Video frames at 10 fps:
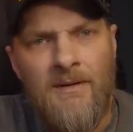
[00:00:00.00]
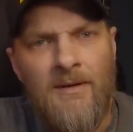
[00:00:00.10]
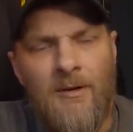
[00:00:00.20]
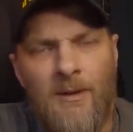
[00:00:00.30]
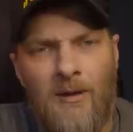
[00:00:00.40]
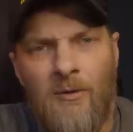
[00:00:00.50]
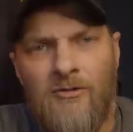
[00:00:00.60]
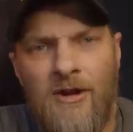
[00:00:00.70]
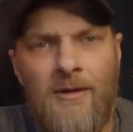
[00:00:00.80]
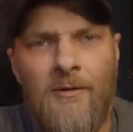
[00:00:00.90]
Oh well, we'll
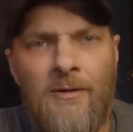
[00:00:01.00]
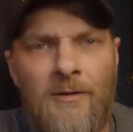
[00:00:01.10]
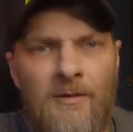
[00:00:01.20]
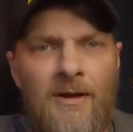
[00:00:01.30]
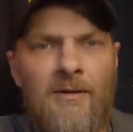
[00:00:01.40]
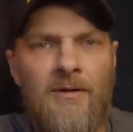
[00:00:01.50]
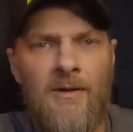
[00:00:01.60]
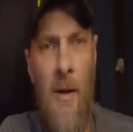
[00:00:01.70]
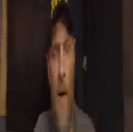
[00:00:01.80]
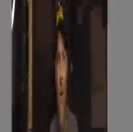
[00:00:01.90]
check on her
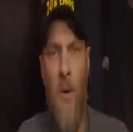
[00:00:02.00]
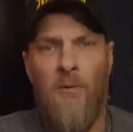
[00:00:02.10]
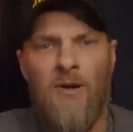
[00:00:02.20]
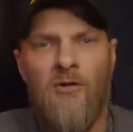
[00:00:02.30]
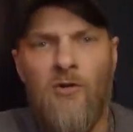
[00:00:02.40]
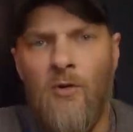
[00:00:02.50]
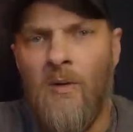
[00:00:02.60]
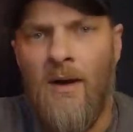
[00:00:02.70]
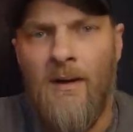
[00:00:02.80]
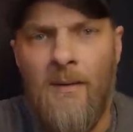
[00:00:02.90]
later. What I want to
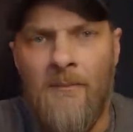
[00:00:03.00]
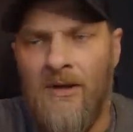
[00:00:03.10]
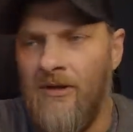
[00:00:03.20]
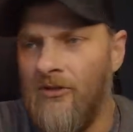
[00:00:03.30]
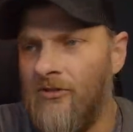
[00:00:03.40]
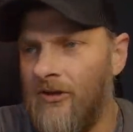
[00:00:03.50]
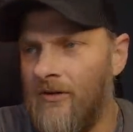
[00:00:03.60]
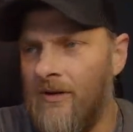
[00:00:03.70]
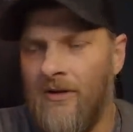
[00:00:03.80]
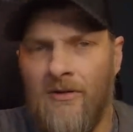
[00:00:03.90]
do um, in this
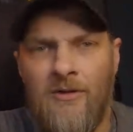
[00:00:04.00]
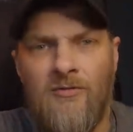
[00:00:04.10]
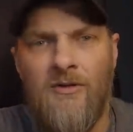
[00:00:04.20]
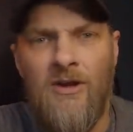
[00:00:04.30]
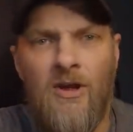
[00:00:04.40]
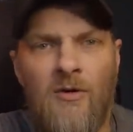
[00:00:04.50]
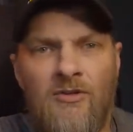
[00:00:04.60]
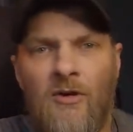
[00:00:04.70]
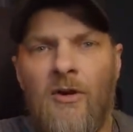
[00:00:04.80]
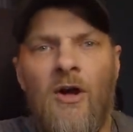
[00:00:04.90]
series or this video
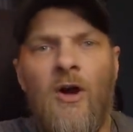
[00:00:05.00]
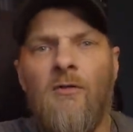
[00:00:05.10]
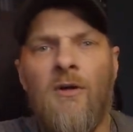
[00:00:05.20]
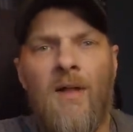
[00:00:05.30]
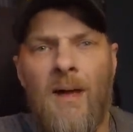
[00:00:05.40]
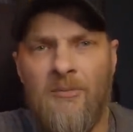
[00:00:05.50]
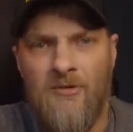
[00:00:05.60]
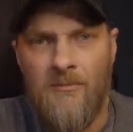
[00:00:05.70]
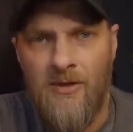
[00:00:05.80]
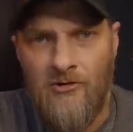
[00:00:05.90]
is I'm going to overlap
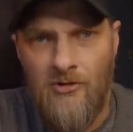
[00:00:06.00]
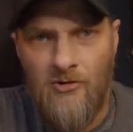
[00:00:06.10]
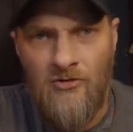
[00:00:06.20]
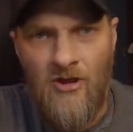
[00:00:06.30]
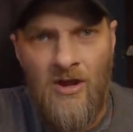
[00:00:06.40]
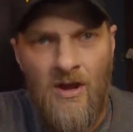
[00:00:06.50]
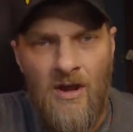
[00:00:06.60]
some pictures